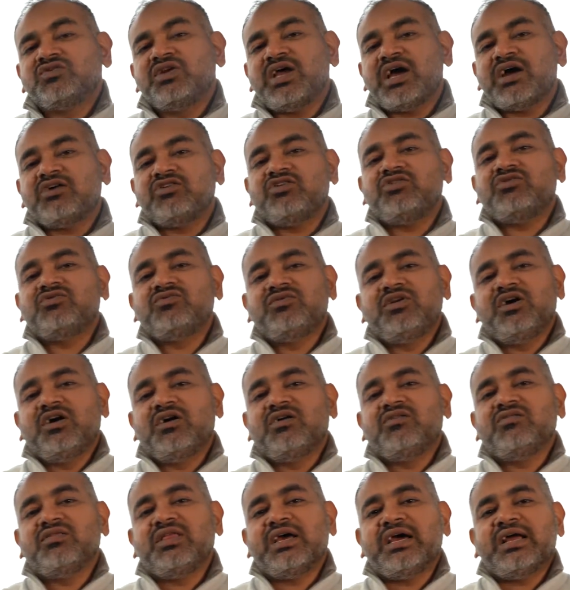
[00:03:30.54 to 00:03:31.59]
now you
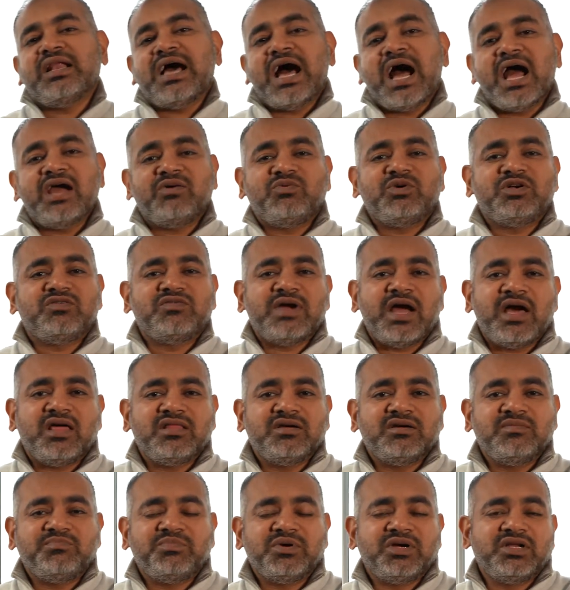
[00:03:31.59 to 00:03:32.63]
know that I would
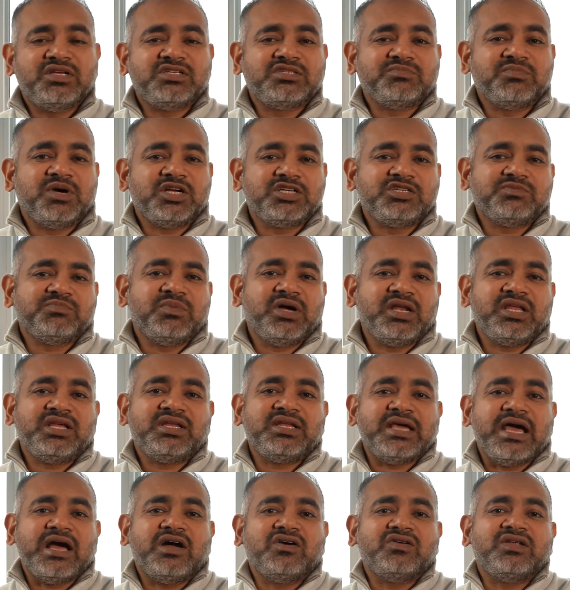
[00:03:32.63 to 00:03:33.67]
rather put as much money
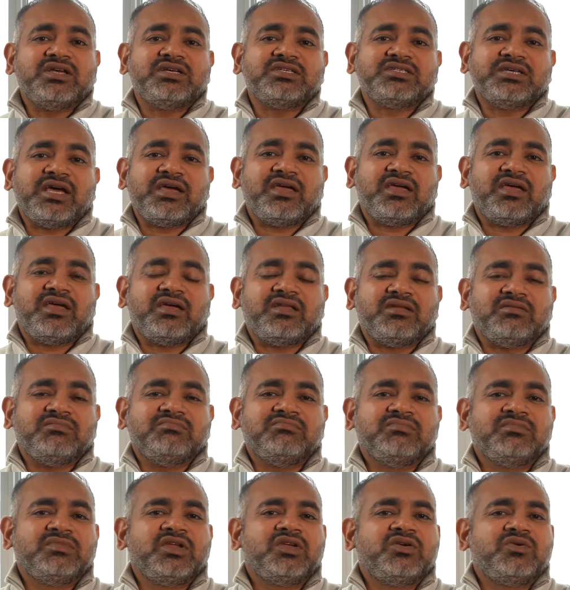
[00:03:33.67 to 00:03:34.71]
down as I can,
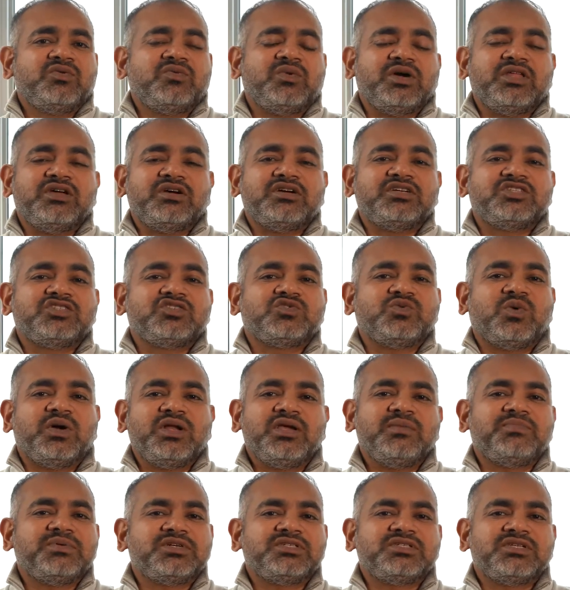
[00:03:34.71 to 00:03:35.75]
whether it's
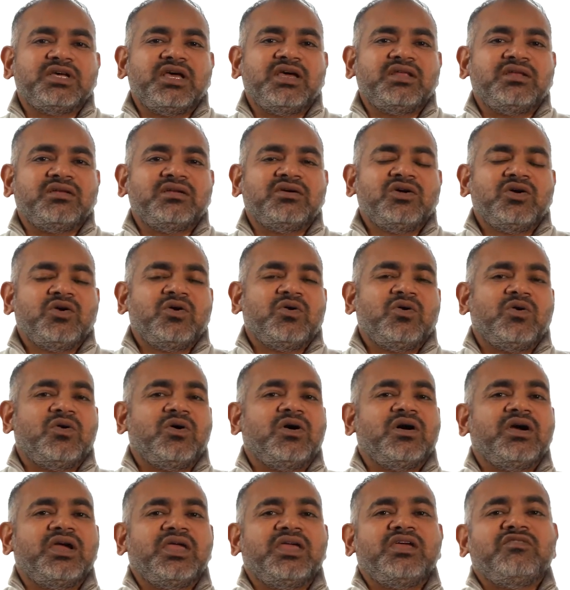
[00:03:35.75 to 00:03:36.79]
20%
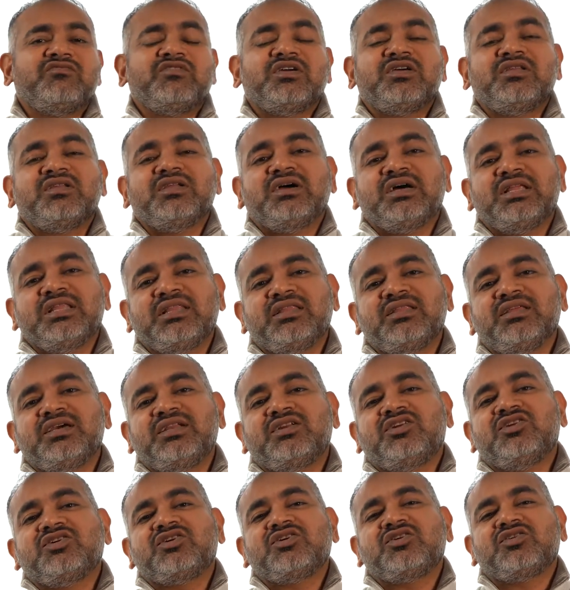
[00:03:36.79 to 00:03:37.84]
or even a
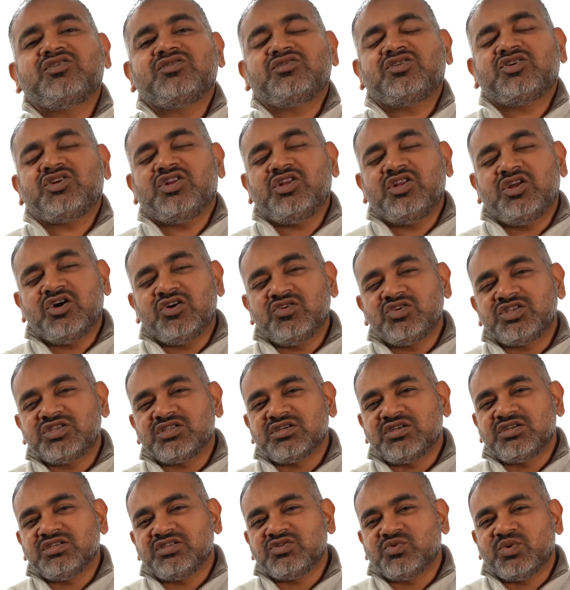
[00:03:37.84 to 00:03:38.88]
little
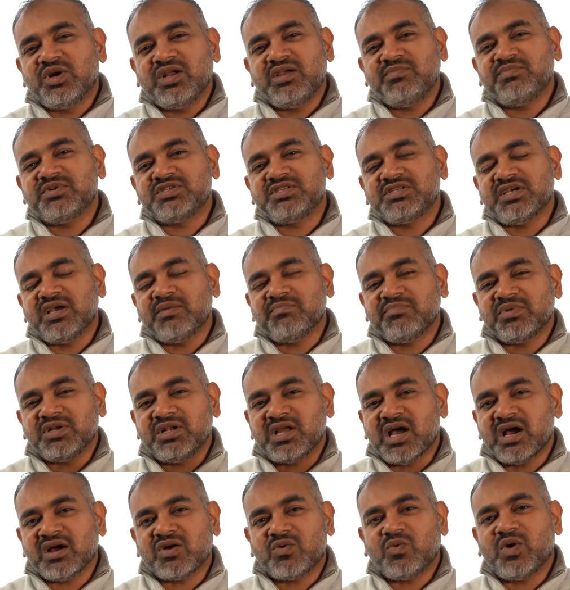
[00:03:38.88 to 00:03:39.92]
closer to 20%, but
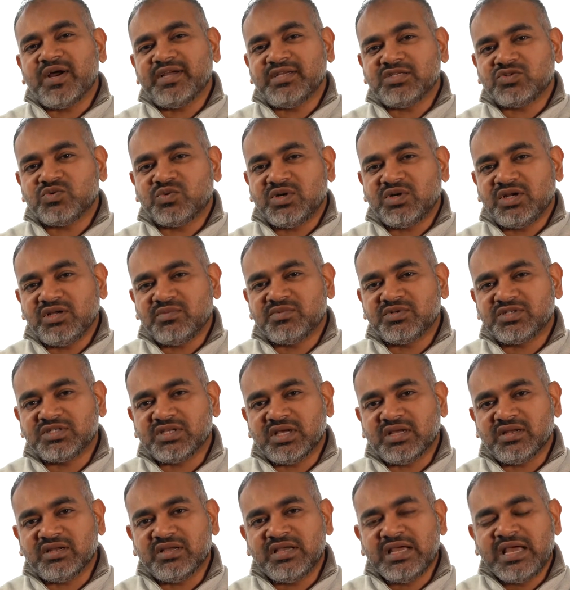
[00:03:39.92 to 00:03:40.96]
not quite
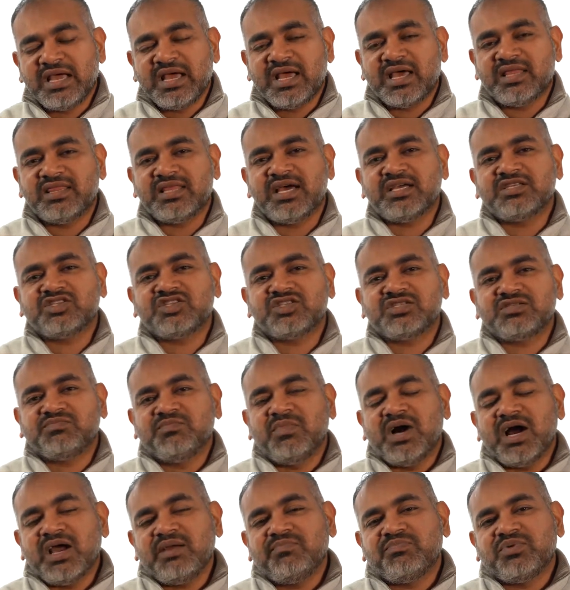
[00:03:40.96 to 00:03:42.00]
20%. And that's just
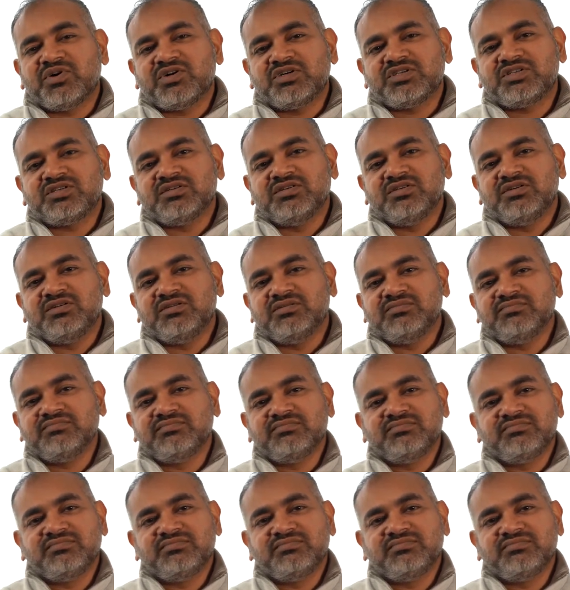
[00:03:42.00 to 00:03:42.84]
my personal